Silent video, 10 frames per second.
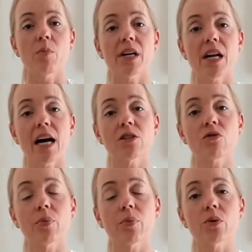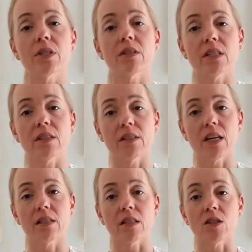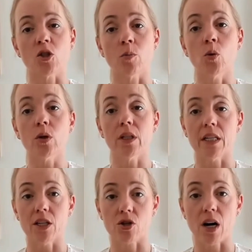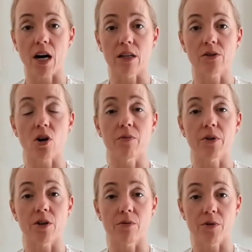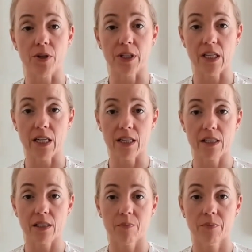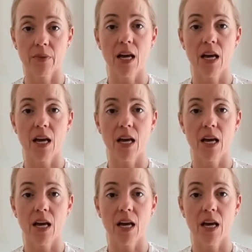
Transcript: but it has reported success in small clinic trials offered at a few clinics.